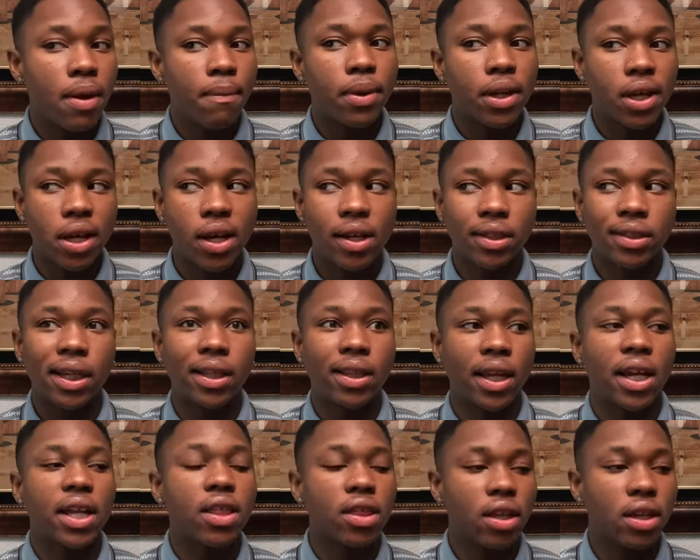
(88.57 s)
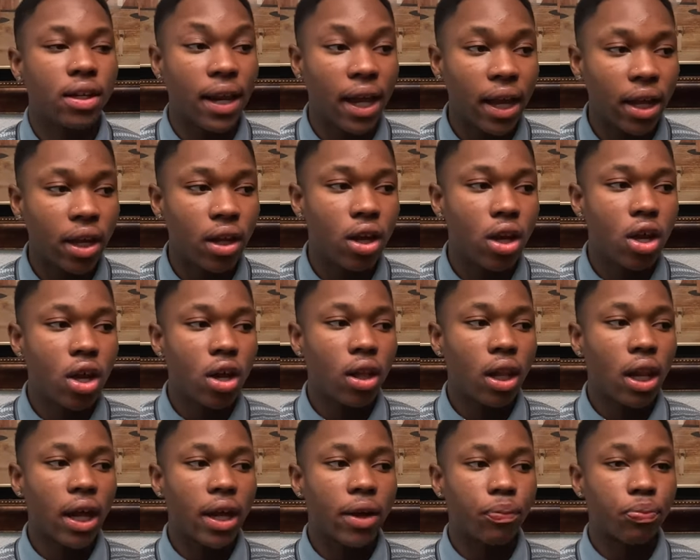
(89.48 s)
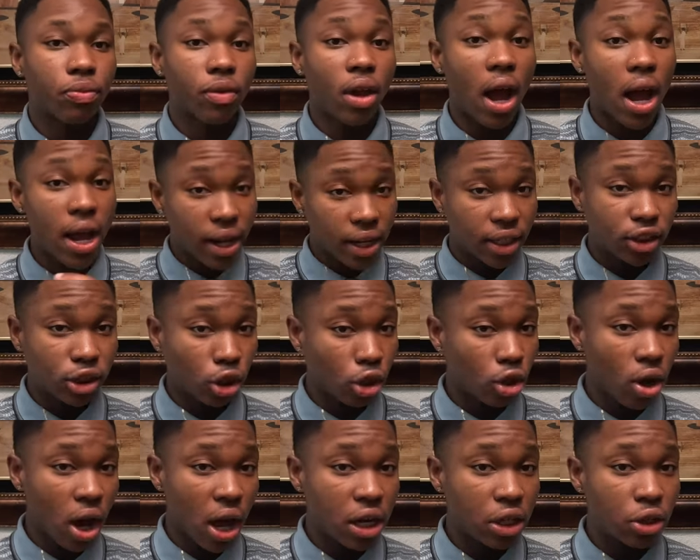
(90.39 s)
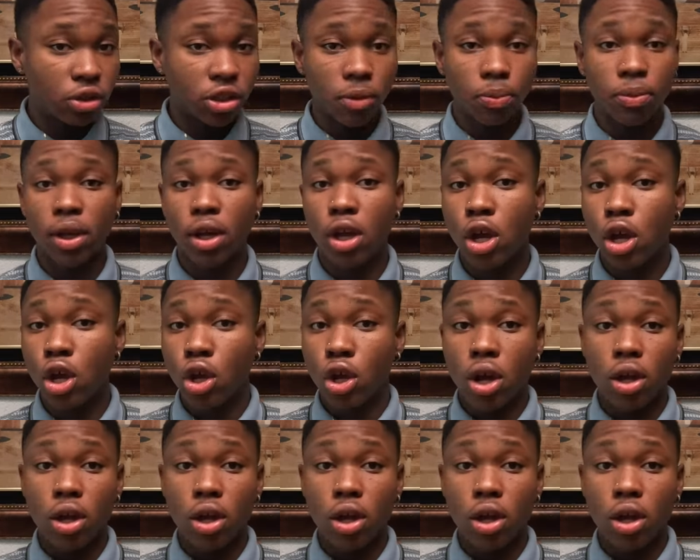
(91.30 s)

because at the end of the day, like, I could tell you how to do something,